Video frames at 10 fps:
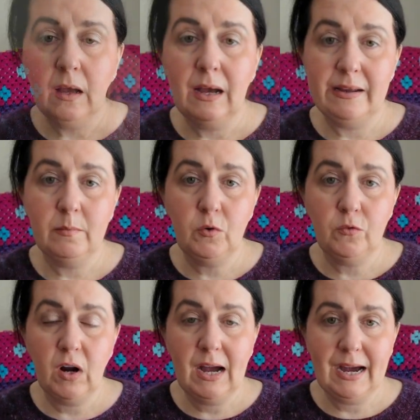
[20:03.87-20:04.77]
I am
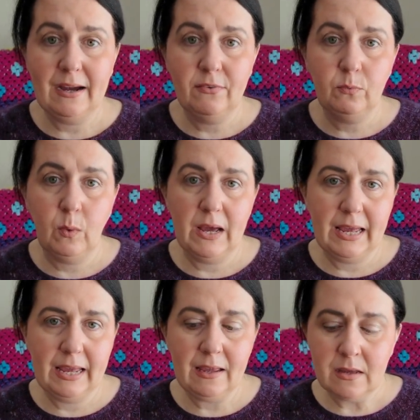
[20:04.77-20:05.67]
over
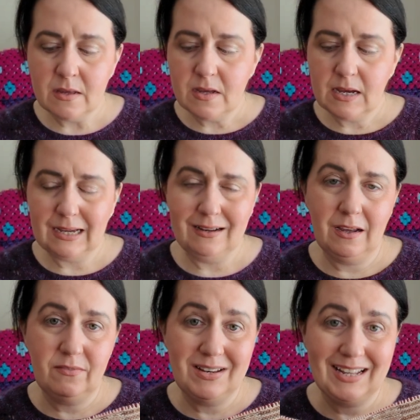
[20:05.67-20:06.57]
halfway, and
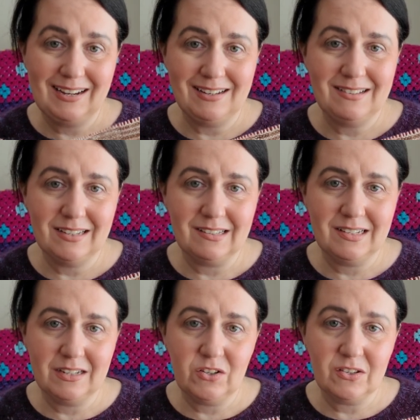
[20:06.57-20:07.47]
have 96
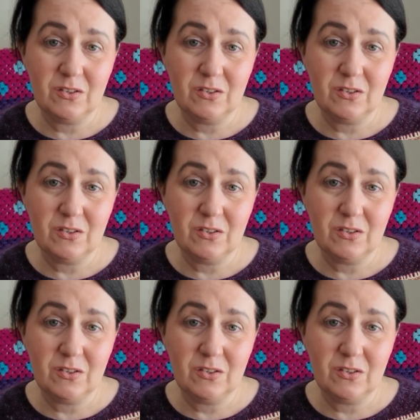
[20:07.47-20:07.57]
stitches.